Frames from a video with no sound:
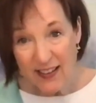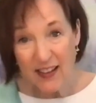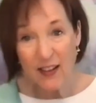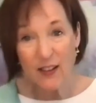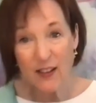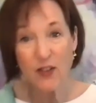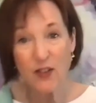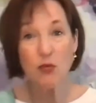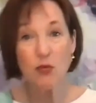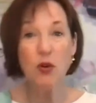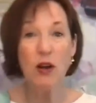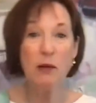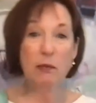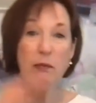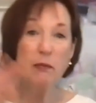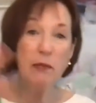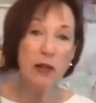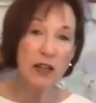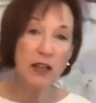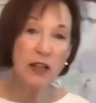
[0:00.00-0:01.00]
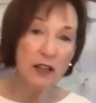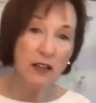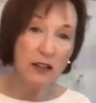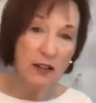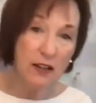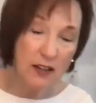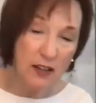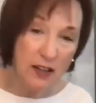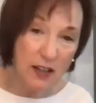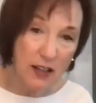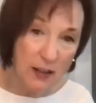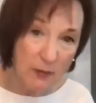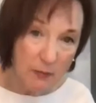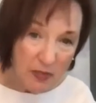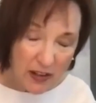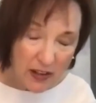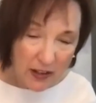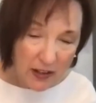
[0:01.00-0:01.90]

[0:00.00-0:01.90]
other women, the